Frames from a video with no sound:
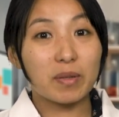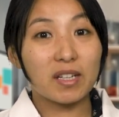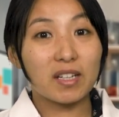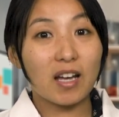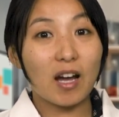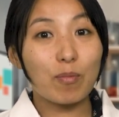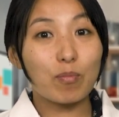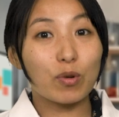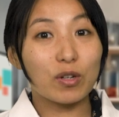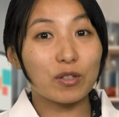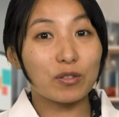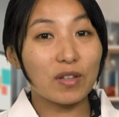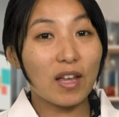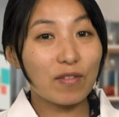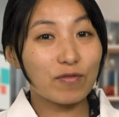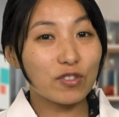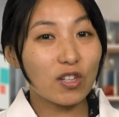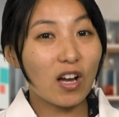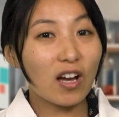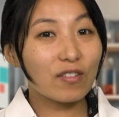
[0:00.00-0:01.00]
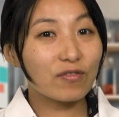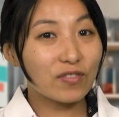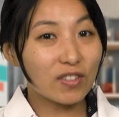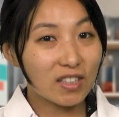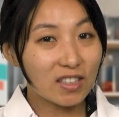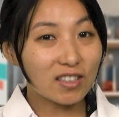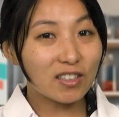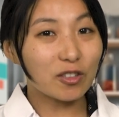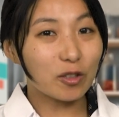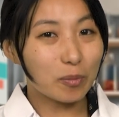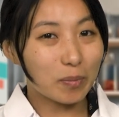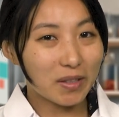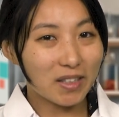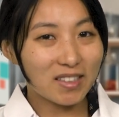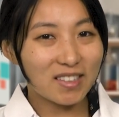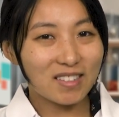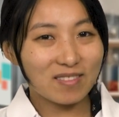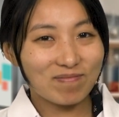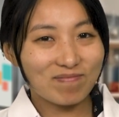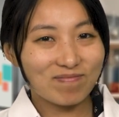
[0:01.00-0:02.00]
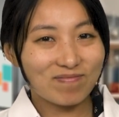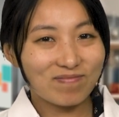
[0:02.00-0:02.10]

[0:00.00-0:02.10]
pick up where you left off in a little bit.